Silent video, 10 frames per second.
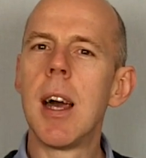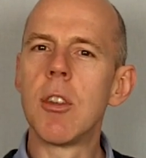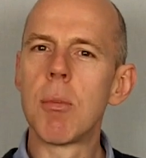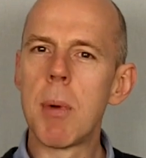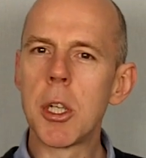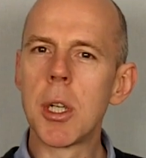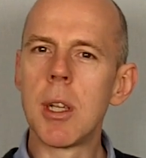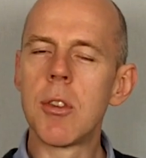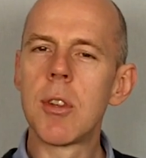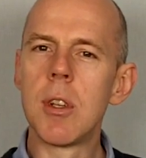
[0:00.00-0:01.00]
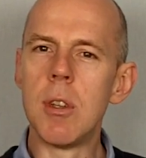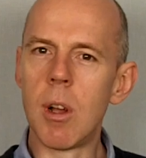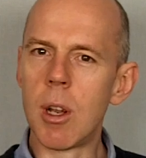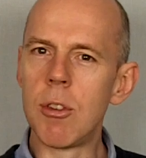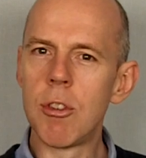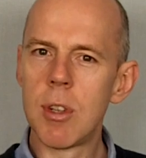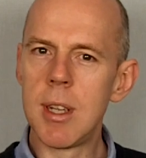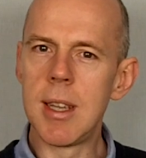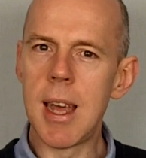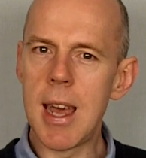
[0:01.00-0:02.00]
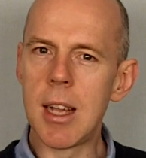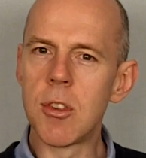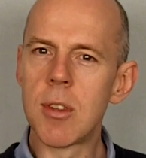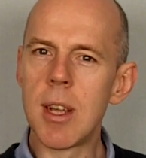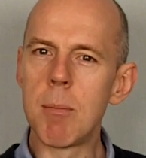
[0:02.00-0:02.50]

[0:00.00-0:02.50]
and specialist knowledge in their heads.